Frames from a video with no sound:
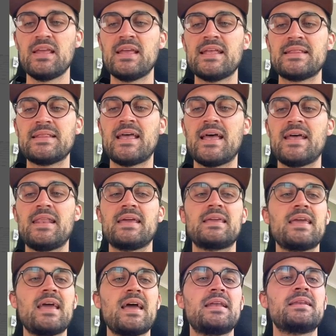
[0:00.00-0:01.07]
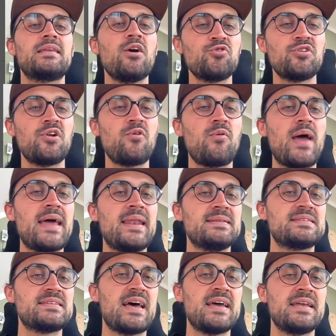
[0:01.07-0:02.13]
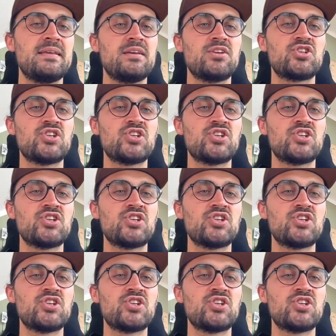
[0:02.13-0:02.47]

Then again, go to the right hand side,